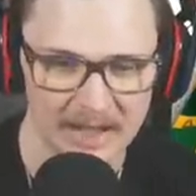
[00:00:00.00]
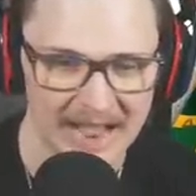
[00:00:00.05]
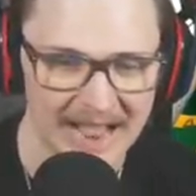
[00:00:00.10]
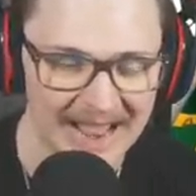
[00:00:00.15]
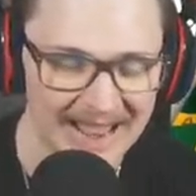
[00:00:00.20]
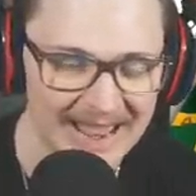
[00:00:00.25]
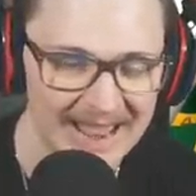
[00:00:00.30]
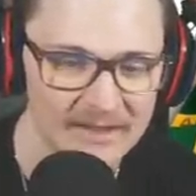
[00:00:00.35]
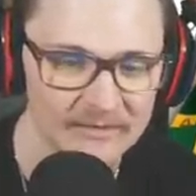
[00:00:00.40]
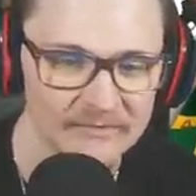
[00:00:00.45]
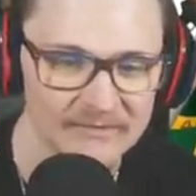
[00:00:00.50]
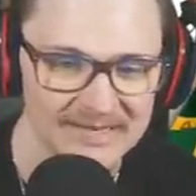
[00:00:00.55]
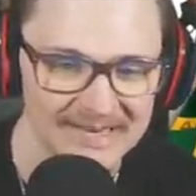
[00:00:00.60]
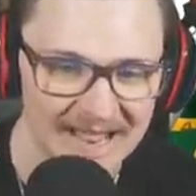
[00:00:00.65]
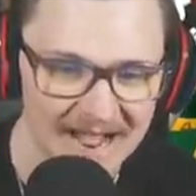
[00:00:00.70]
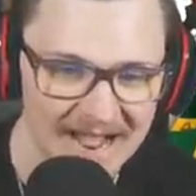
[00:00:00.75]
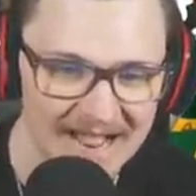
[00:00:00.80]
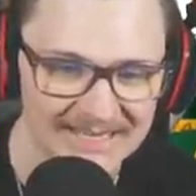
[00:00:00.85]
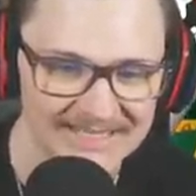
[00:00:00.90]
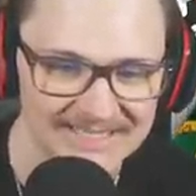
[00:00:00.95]
I have
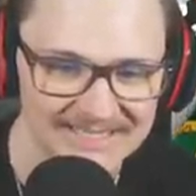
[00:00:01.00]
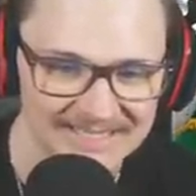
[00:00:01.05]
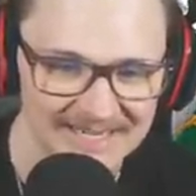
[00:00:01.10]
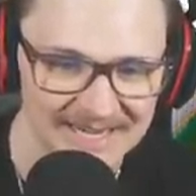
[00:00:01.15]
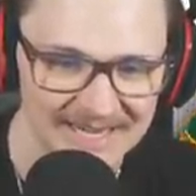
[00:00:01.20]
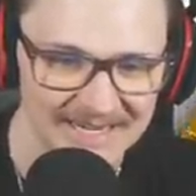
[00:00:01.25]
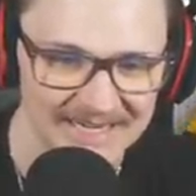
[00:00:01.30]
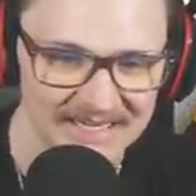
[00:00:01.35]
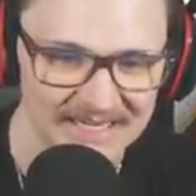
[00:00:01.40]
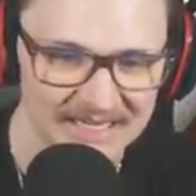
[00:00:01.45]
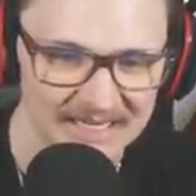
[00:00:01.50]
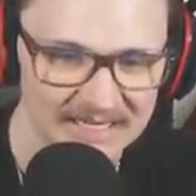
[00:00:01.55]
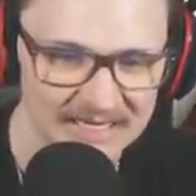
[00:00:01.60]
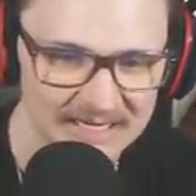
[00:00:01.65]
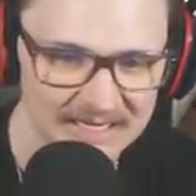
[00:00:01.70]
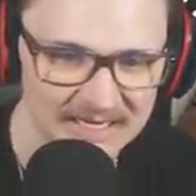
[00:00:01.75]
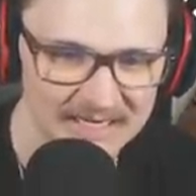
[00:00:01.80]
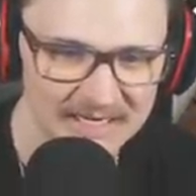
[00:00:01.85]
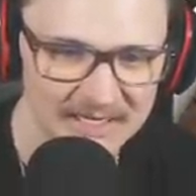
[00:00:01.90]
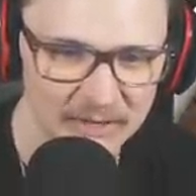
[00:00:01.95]
not seen
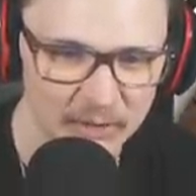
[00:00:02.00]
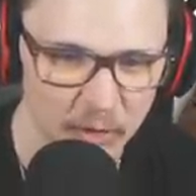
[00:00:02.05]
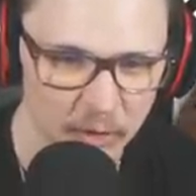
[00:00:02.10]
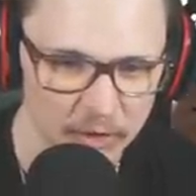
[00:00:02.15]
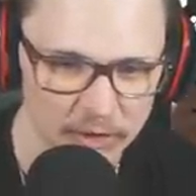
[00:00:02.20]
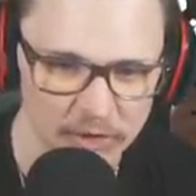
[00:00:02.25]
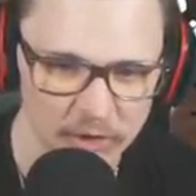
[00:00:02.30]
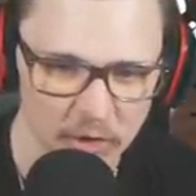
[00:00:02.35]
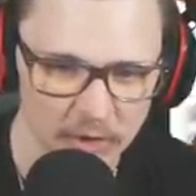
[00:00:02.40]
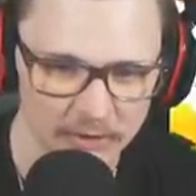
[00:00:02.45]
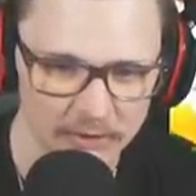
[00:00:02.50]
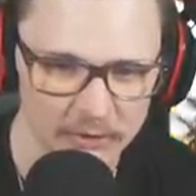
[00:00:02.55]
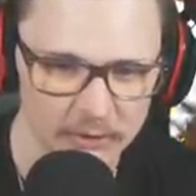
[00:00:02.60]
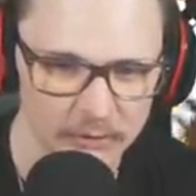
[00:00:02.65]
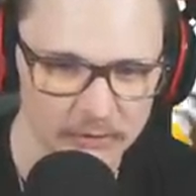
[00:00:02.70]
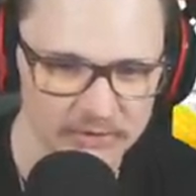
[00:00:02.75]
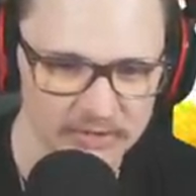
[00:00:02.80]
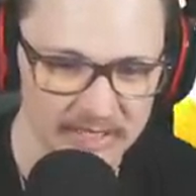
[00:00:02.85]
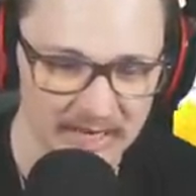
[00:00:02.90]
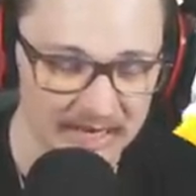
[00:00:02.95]
Kershaw use.